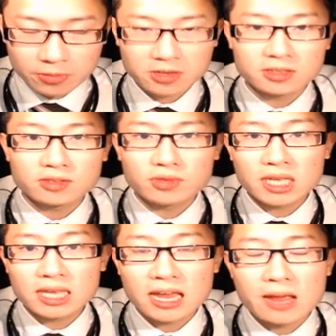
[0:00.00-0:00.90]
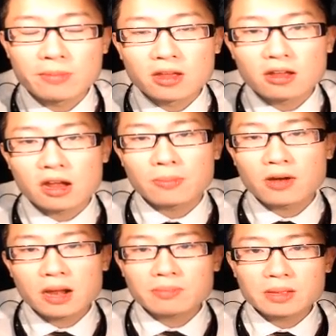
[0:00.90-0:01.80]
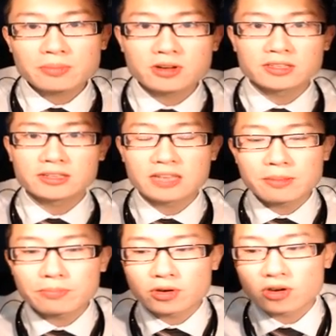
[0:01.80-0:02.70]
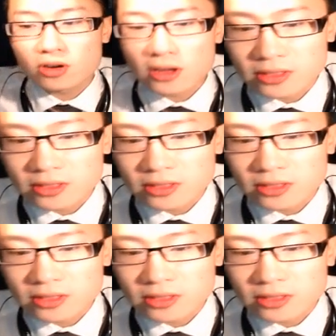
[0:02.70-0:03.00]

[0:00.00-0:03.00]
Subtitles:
And just a recap, a prime number is a number